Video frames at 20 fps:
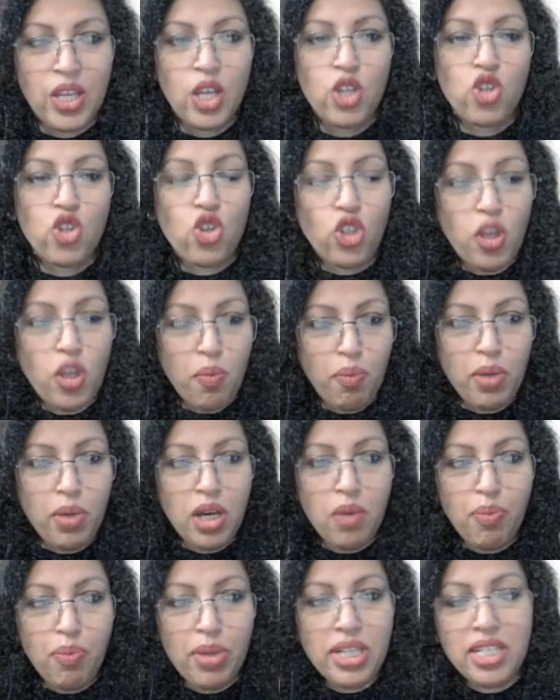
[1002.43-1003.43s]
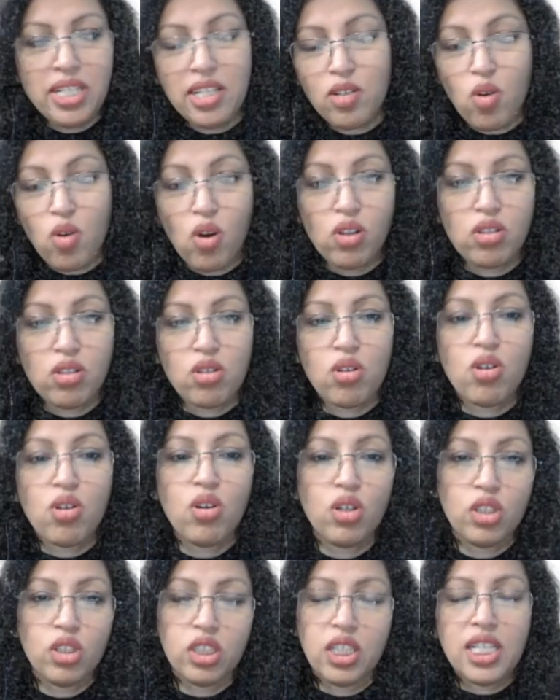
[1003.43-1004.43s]
So the purpose is
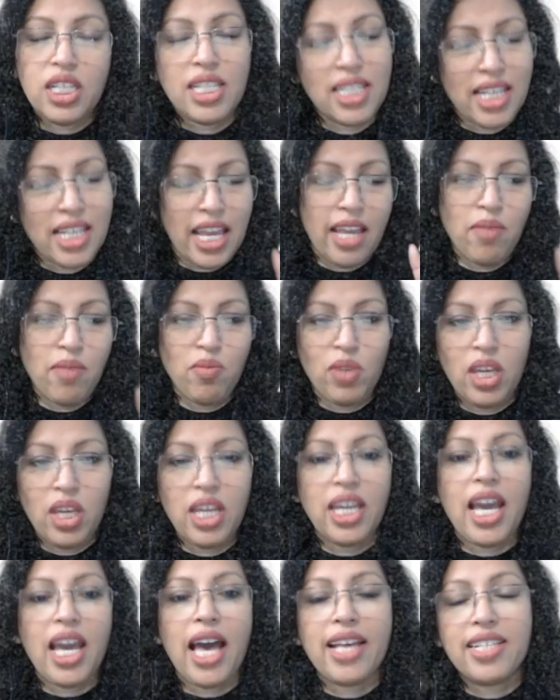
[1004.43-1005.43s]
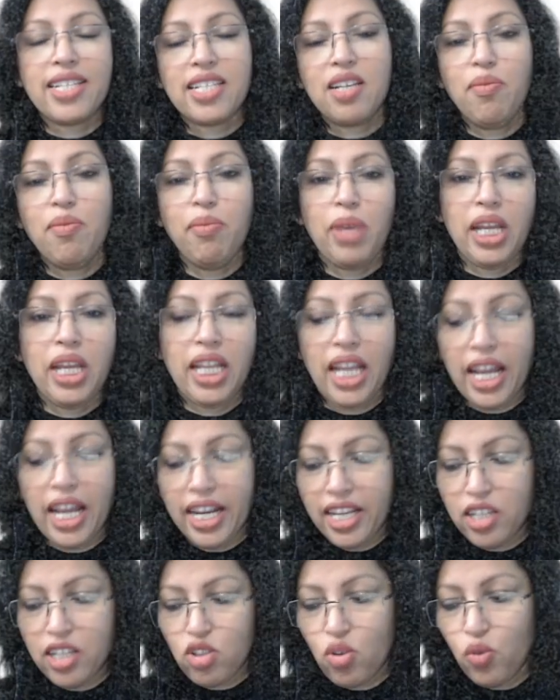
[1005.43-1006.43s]
also the same thing as the main
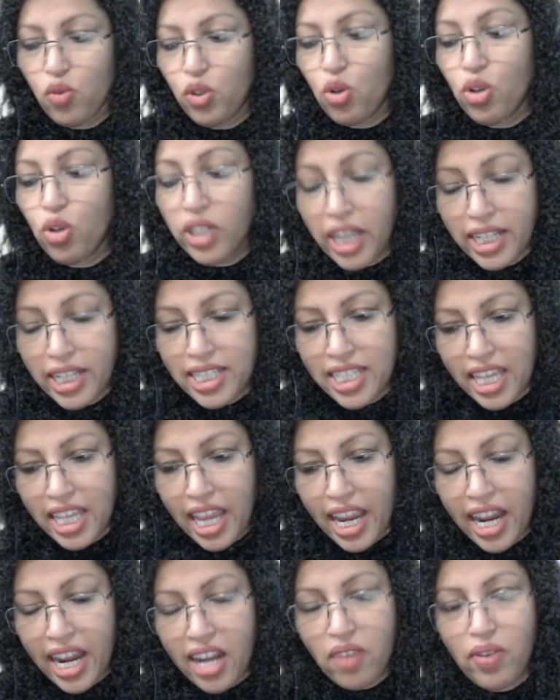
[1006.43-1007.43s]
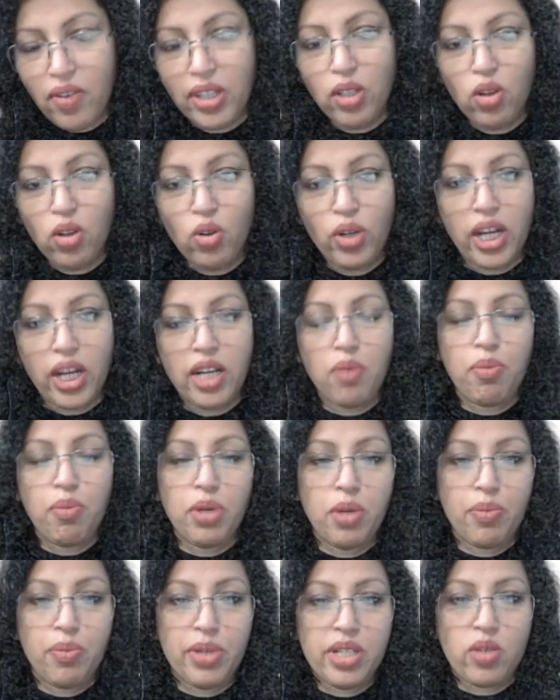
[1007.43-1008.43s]
idea. So don't get scared when you look at a
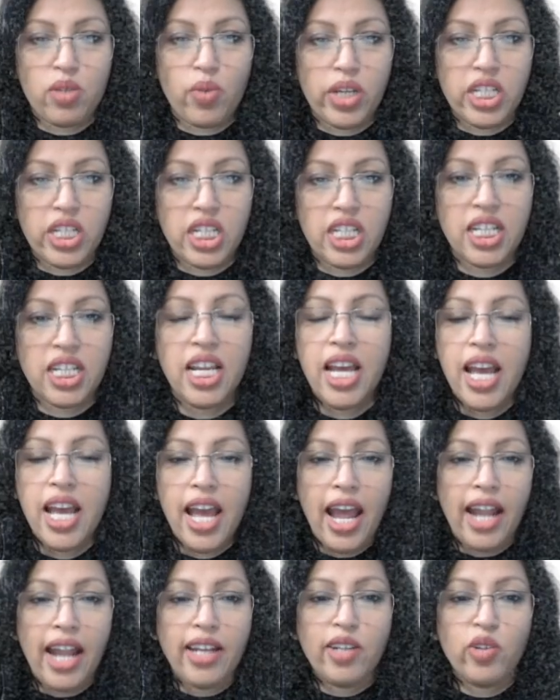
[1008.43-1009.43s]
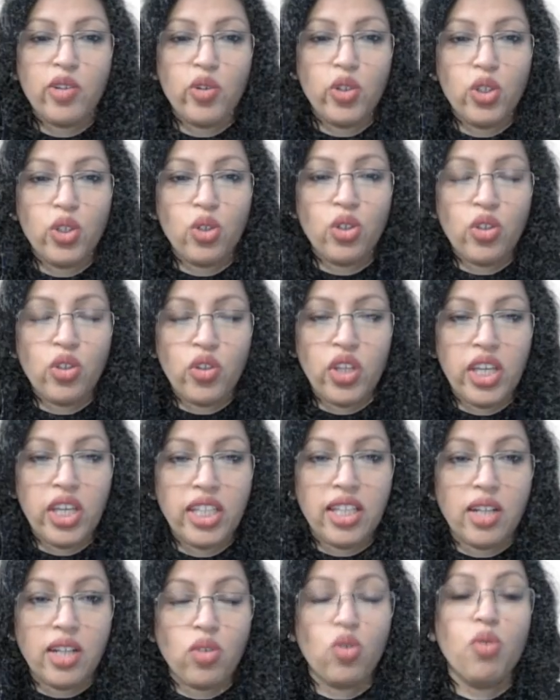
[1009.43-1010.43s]
purpose question, and don't think
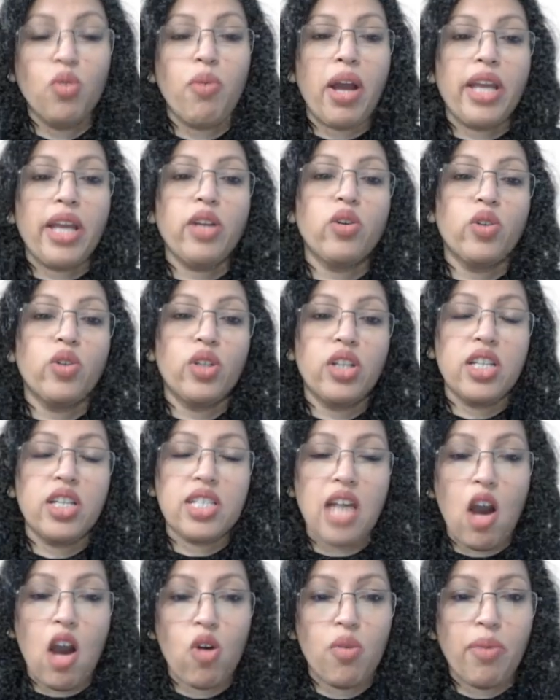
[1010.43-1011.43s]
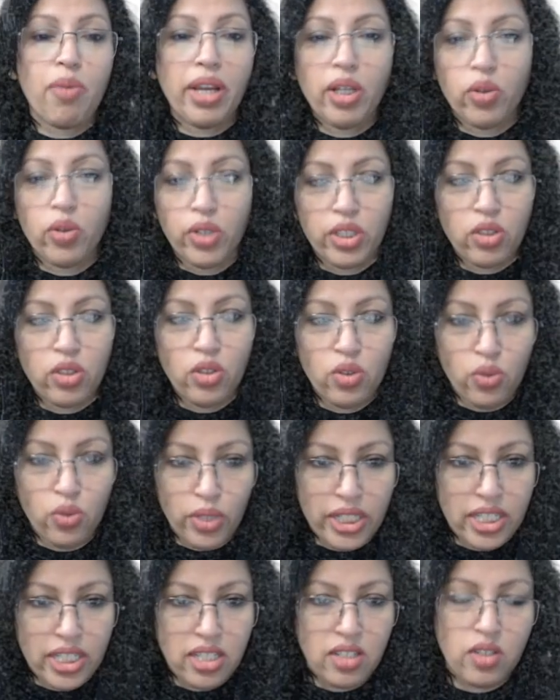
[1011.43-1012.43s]
that, oh my goodness, how am I going to do
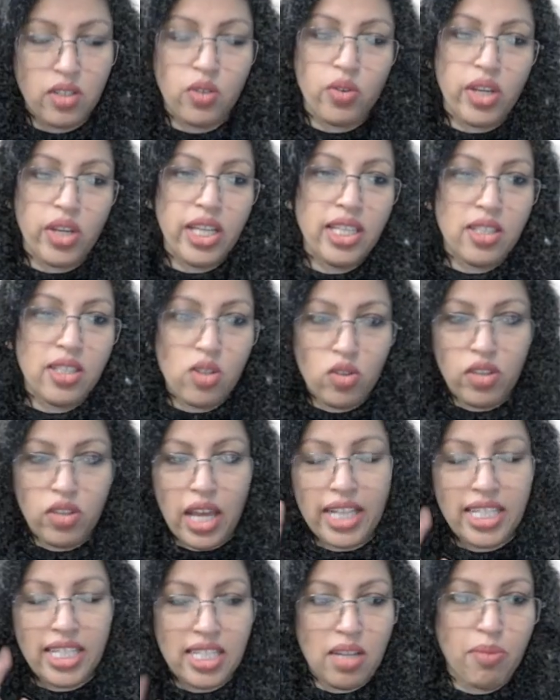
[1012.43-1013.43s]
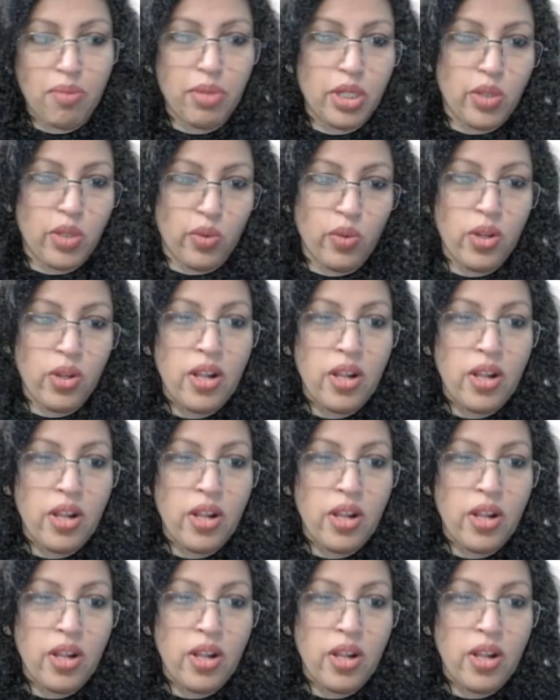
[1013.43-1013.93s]
it? Okay, so that's number 2.